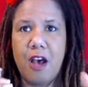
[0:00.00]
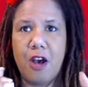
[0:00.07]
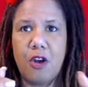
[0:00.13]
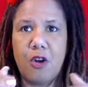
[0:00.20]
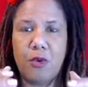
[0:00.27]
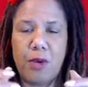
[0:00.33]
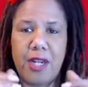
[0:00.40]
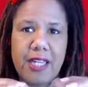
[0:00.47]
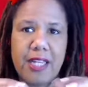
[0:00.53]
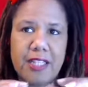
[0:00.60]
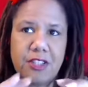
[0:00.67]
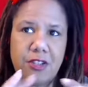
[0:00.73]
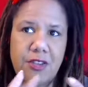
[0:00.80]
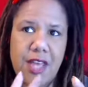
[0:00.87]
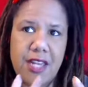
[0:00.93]
a
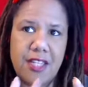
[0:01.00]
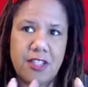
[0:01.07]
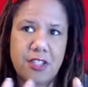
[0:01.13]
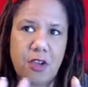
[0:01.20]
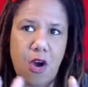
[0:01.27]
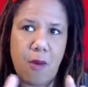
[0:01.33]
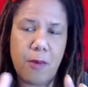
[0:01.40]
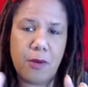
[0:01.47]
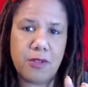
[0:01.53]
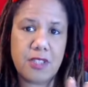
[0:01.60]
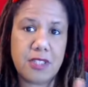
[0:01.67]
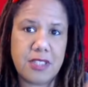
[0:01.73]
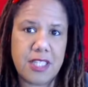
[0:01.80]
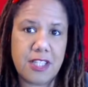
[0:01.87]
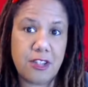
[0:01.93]
gradient so that it's almost
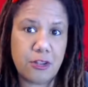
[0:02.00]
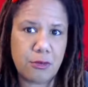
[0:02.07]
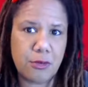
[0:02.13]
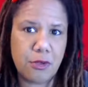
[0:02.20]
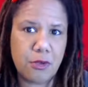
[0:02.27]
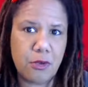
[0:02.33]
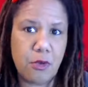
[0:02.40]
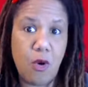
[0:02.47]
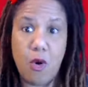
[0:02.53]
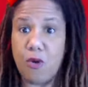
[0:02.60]
see-through,